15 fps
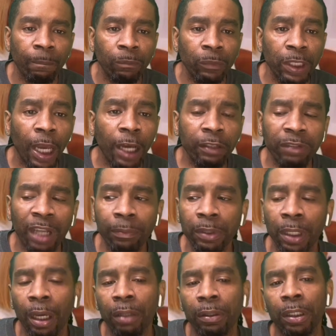Y'all drop
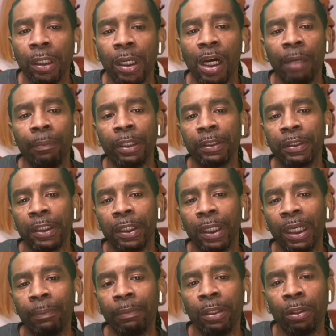down in the comment section and
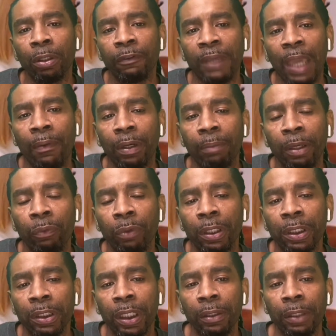let me know if y'all would have been willing
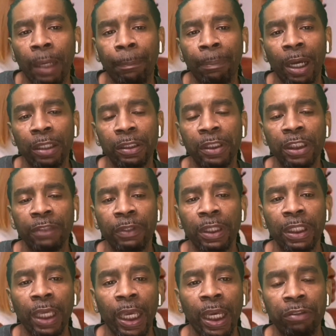to get in that box just for
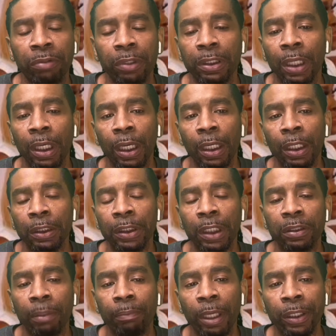theatrics, just
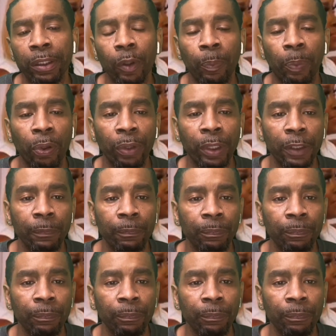to make your point.